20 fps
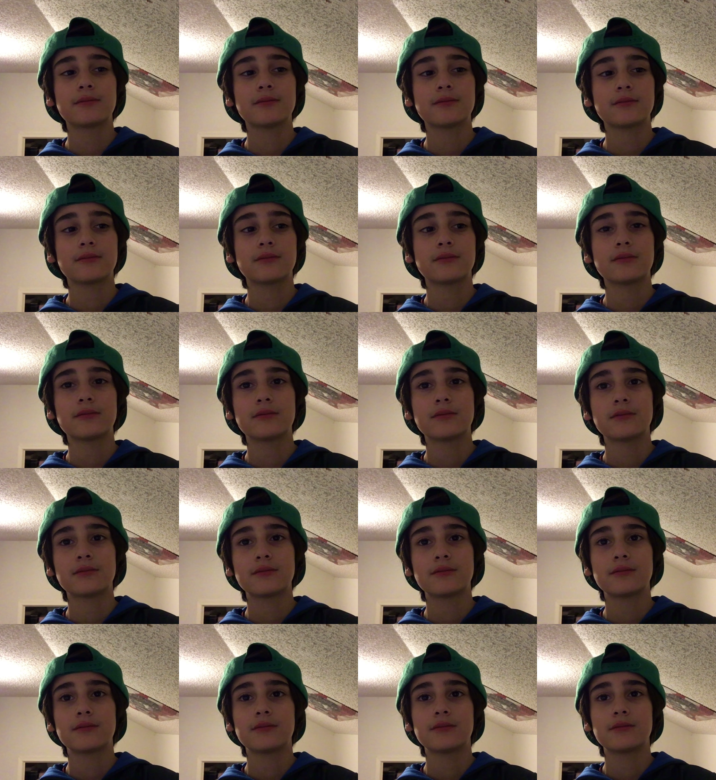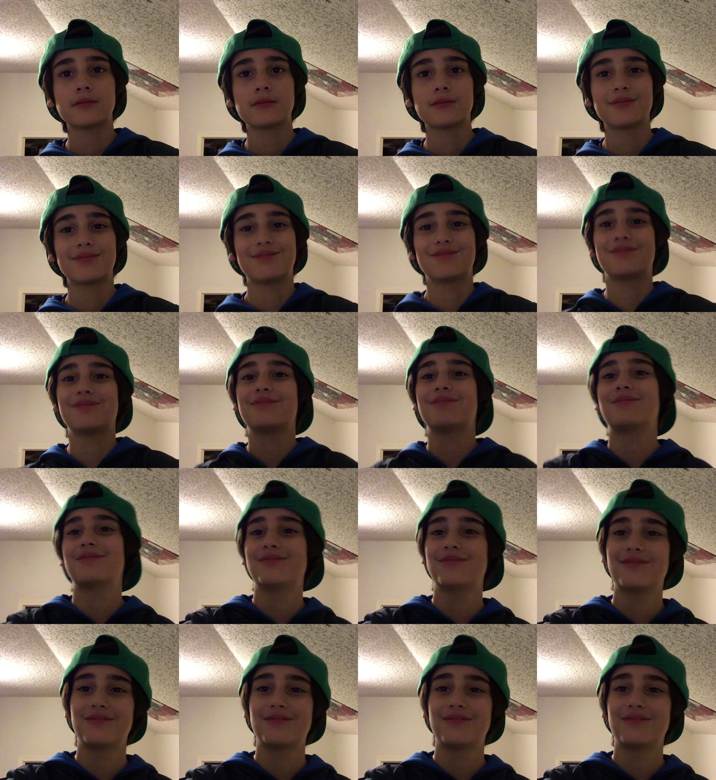[no speech]